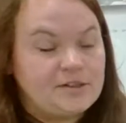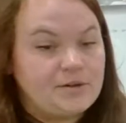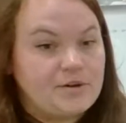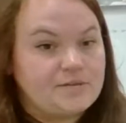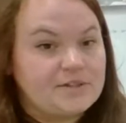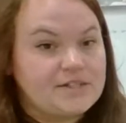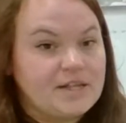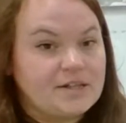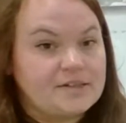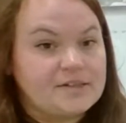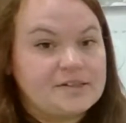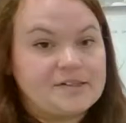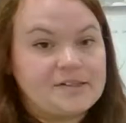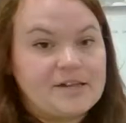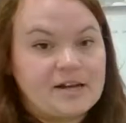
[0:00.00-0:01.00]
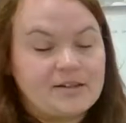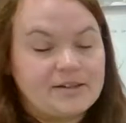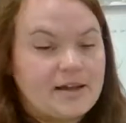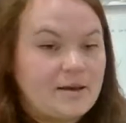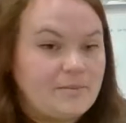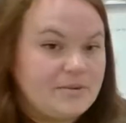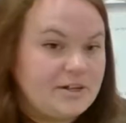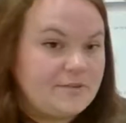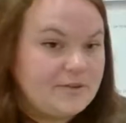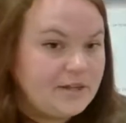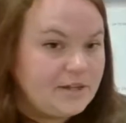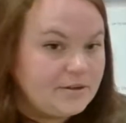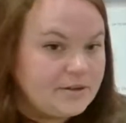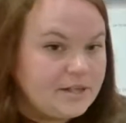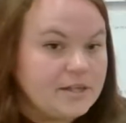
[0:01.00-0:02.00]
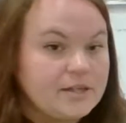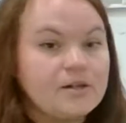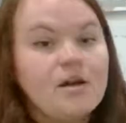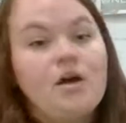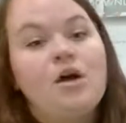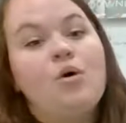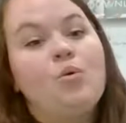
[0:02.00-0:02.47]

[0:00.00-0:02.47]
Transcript: So you have to tell us exactly how many feet you need.